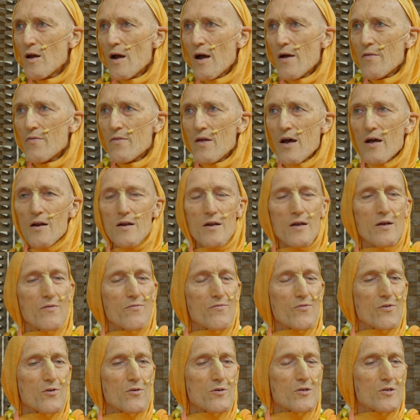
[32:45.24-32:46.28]
And that
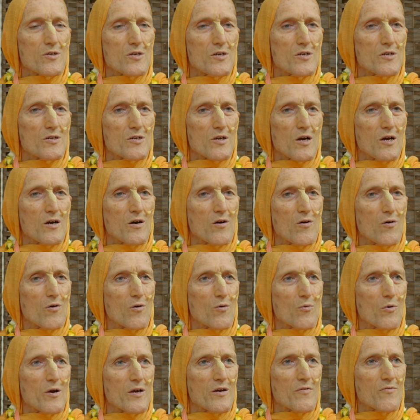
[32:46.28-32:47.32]
influences our
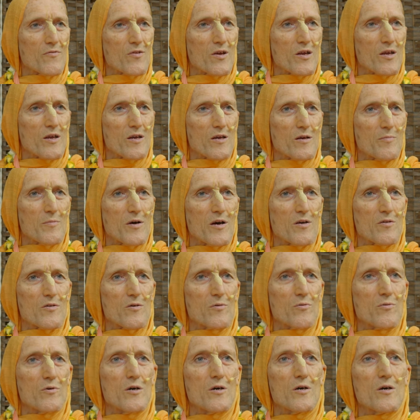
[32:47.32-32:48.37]
whole way of thinking about
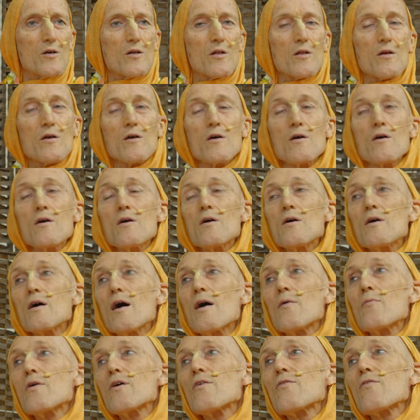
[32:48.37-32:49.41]
the world.
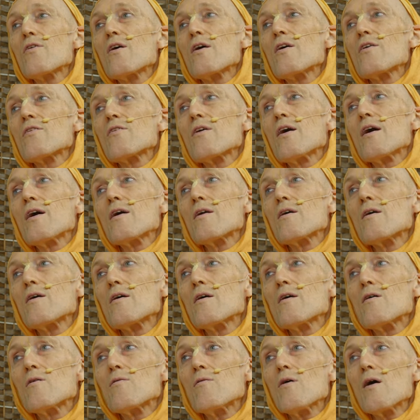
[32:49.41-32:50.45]
And we think that,
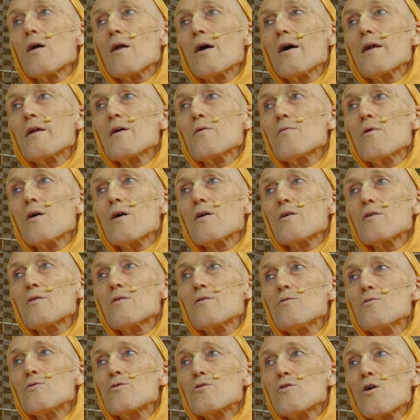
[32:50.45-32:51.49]
well, anyone
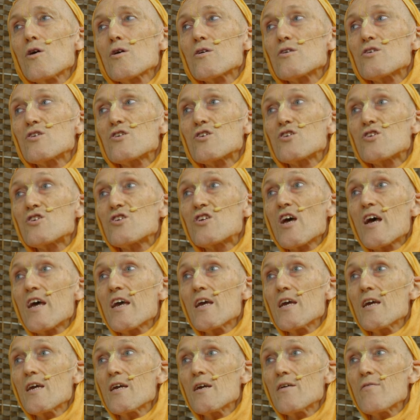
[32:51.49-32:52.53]
who's not
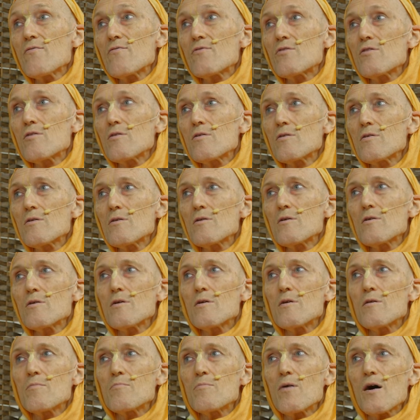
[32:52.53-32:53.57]
saved
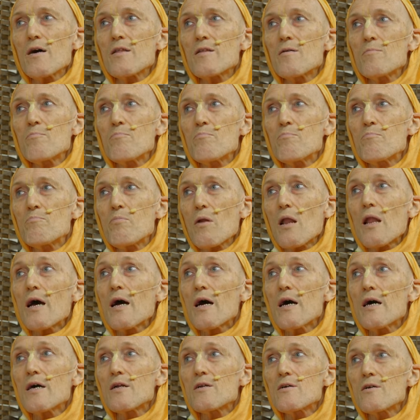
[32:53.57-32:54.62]
by the
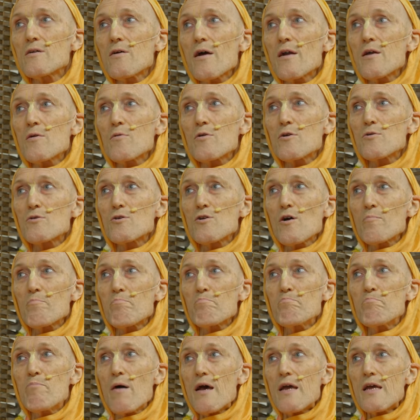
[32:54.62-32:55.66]
blood, anyone who's
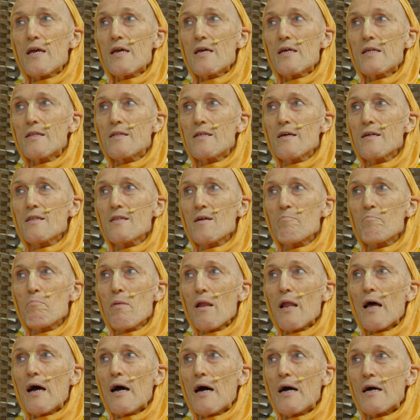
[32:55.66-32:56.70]
not bathed in the
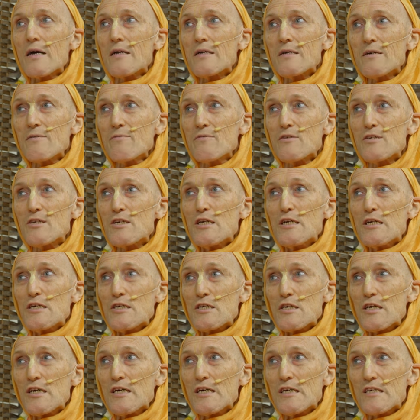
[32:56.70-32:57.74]
blood of
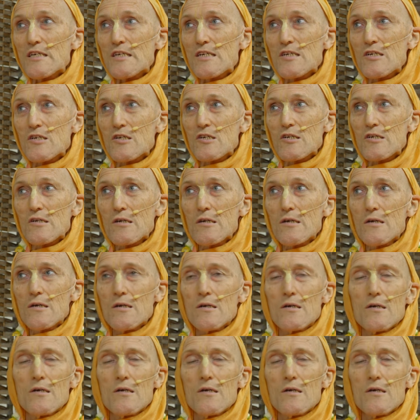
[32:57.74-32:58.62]
Jesus,